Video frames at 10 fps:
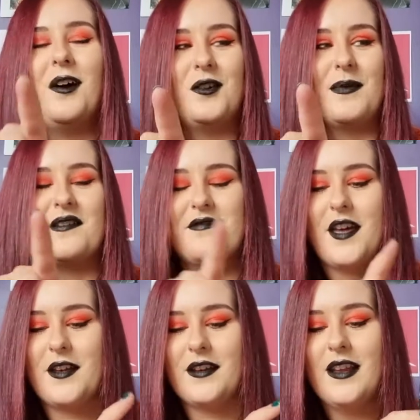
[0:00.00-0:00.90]
on my
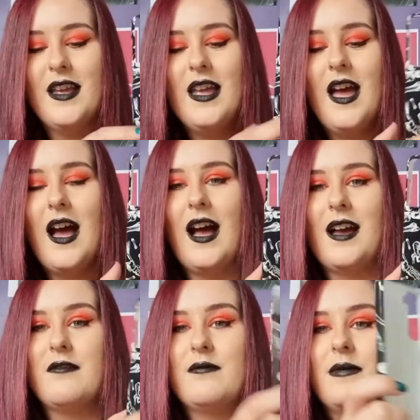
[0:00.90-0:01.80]
phone.
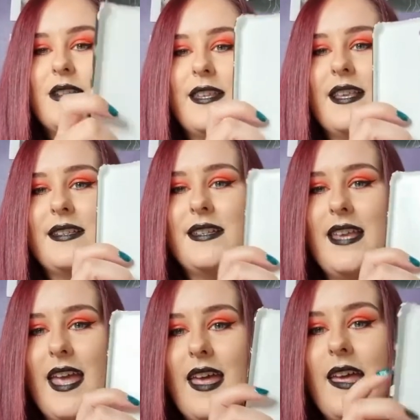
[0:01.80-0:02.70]
So this is
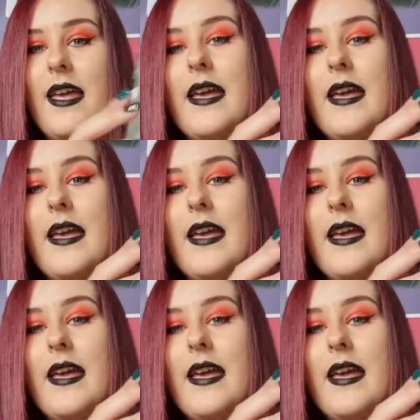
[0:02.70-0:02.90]
it.